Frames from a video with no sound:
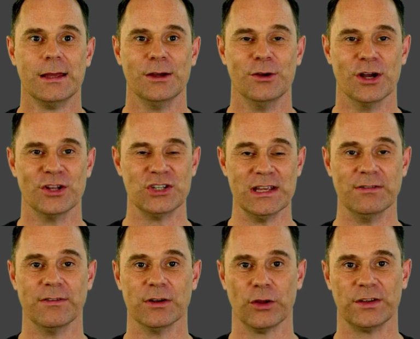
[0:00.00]
who achieved a
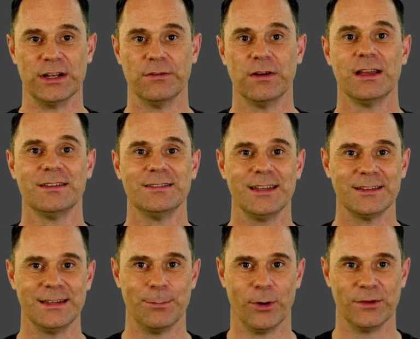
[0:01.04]
velocity of 60
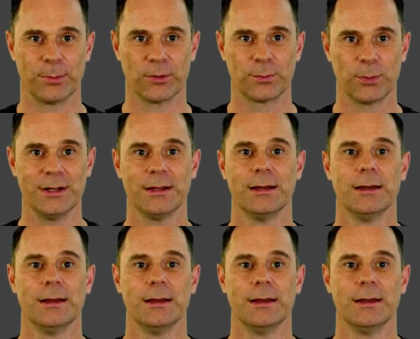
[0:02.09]
points per sprint